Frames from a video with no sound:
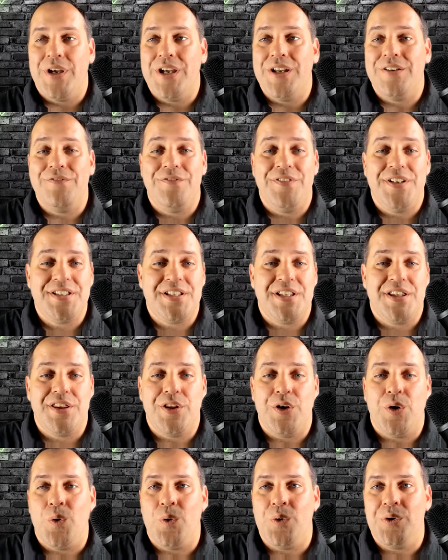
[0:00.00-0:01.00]
can visit
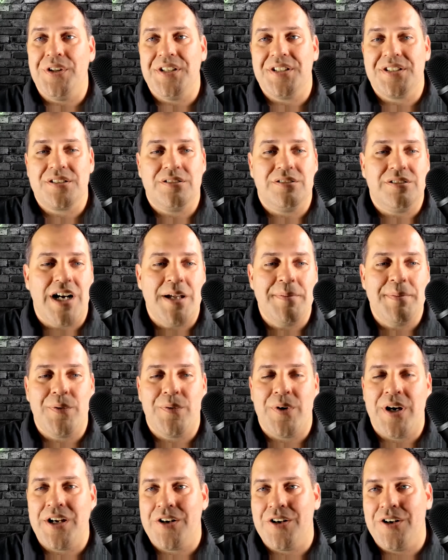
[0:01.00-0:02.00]
the oldest climate
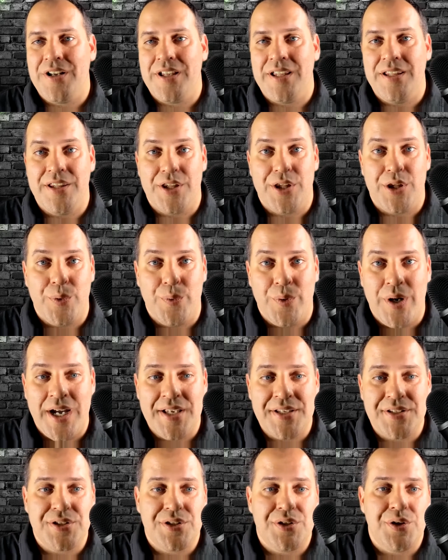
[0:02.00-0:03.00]
record in the
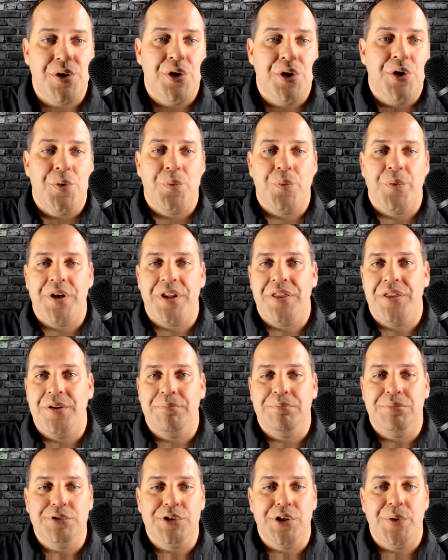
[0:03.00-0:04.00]
US, with the
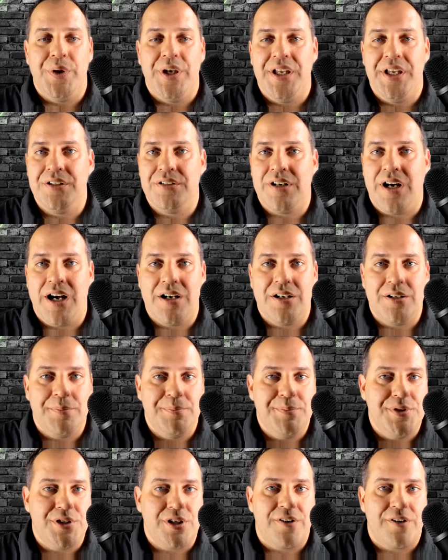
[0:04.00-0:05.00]
Blue Hill
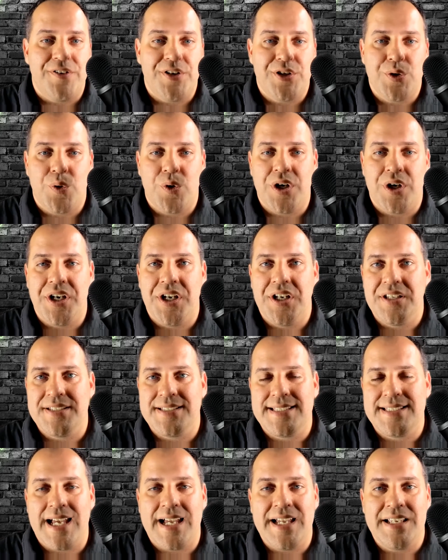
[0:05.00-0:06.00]
Observatory
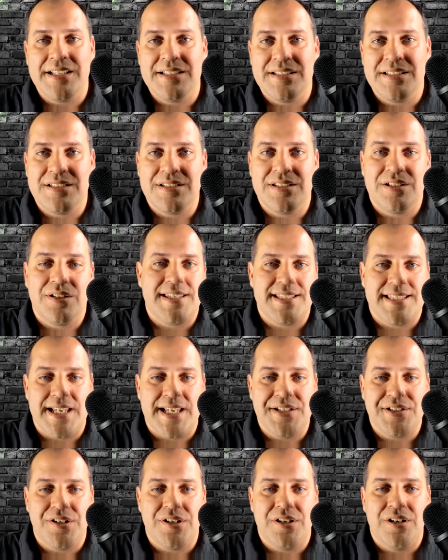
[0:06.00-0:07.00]
Science
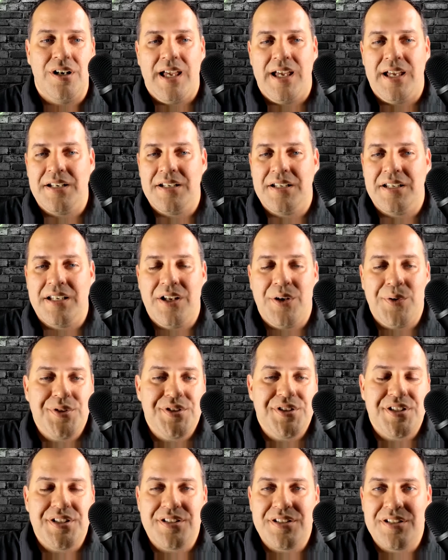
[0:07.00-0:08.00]
Center. And,
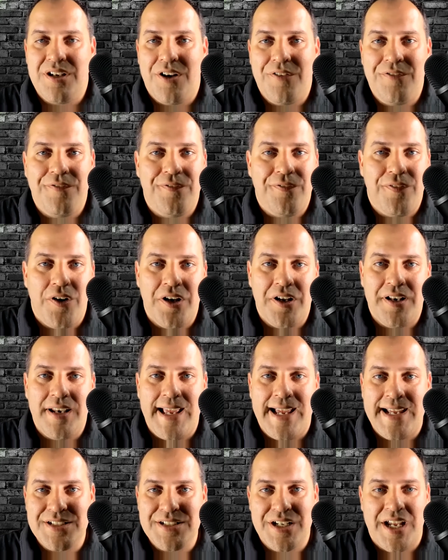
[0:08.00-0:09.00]
it's just a fun
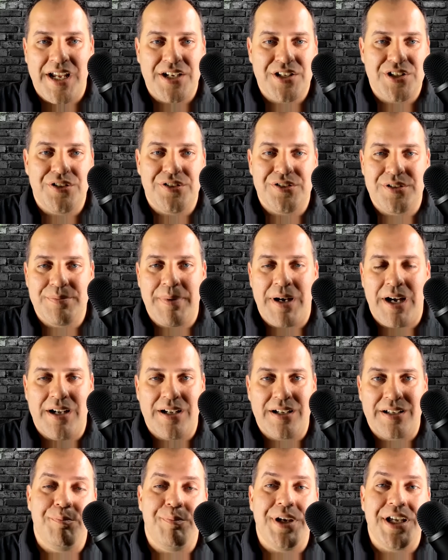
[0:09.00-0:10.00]
educational spot.
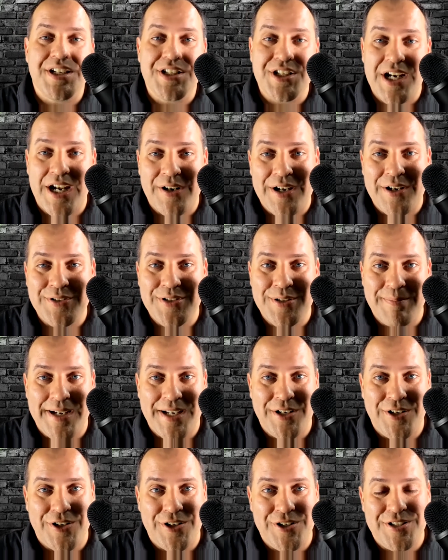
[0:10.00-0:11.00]
Big shout out to my
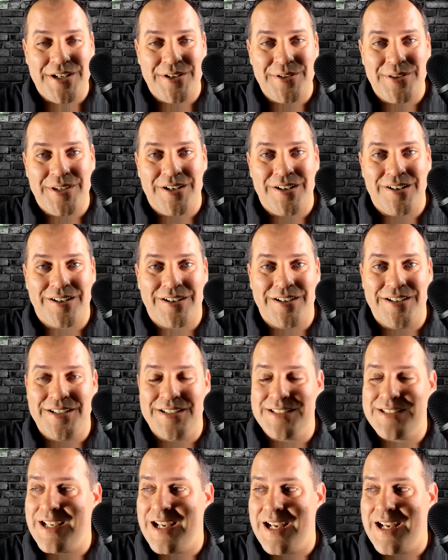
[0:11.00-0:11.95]
nerds out there because